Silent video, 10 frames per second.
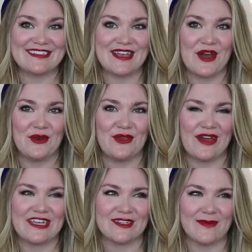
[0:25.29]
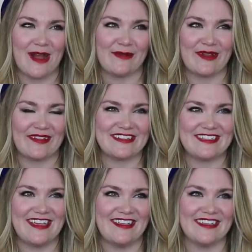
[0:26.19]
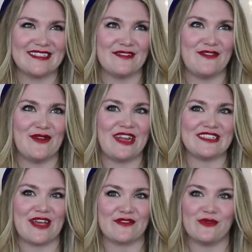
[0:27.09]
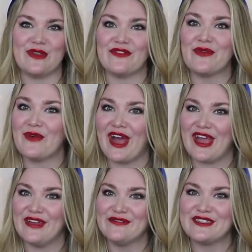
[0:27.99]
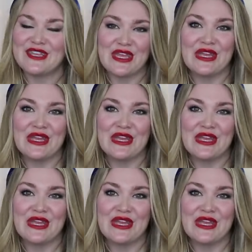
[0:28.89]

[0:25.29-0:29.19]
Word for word: so you guys are probably seeing this a few days after we've arrived.